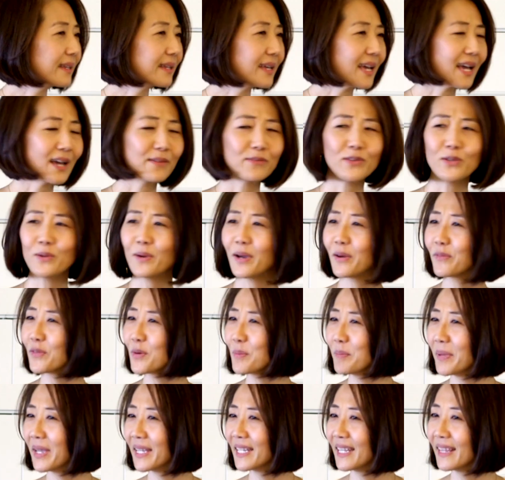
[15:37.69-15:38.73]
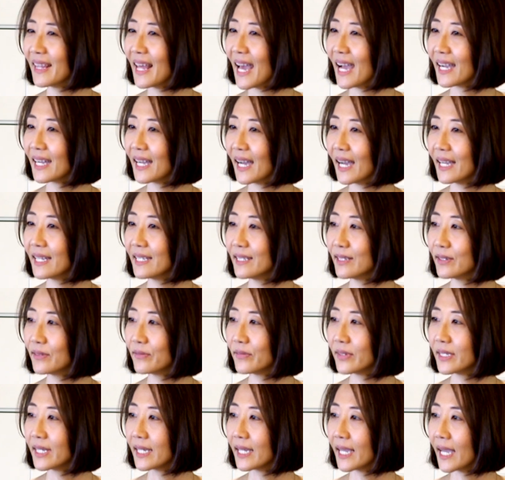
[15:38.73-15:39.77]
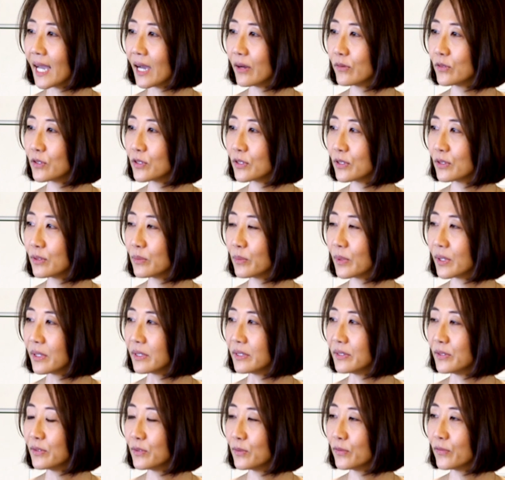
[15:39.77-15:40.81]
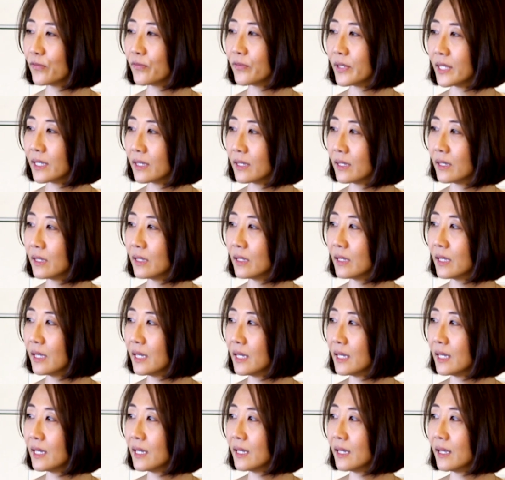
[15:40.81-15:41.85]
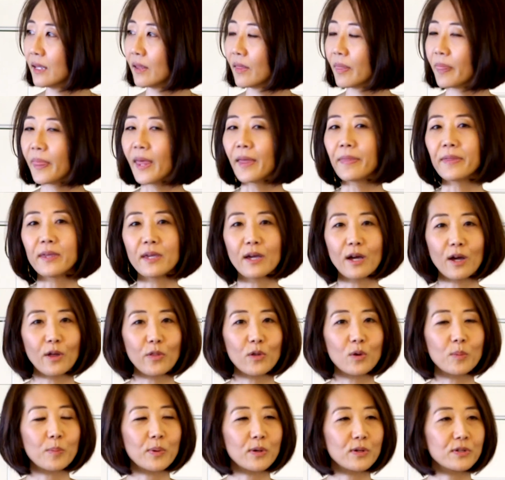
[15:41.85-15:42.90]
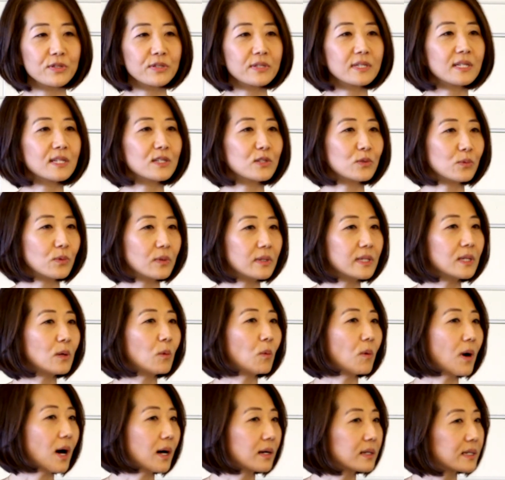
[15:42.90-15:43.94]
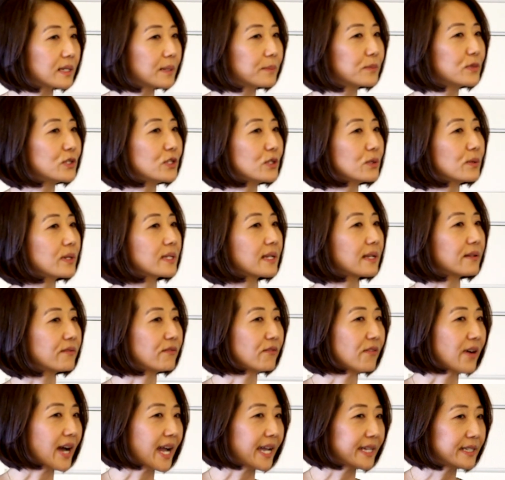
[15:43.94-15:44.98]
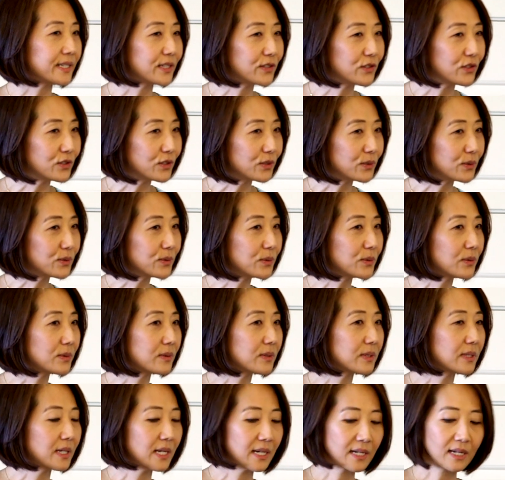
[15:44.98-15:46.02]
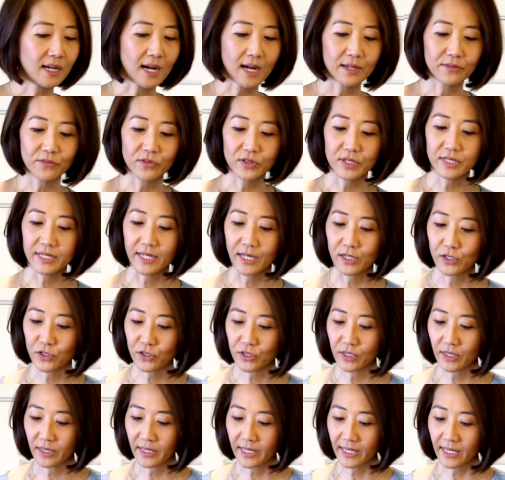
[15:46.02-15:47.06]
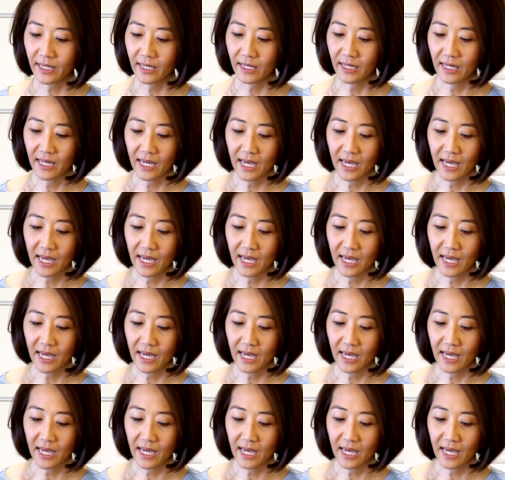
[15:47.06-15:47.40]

Have you ever been in that kind of an encounter where you feel that the other person has really welcomed you and invited you conversationally?